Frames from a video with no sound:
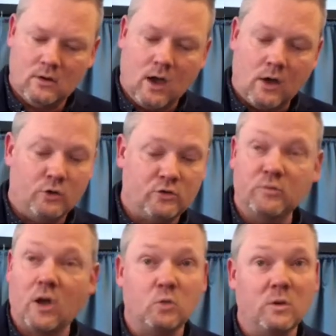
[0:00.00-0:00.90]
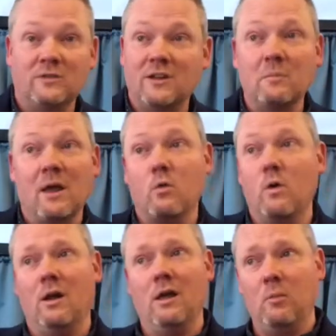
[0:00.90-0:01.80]
I know sometimes we seem like
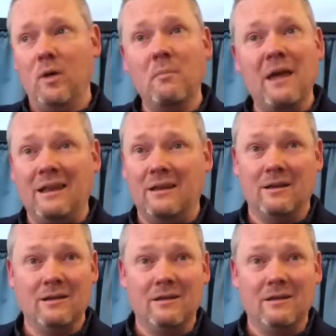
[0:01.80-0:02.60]
we're a little bit mean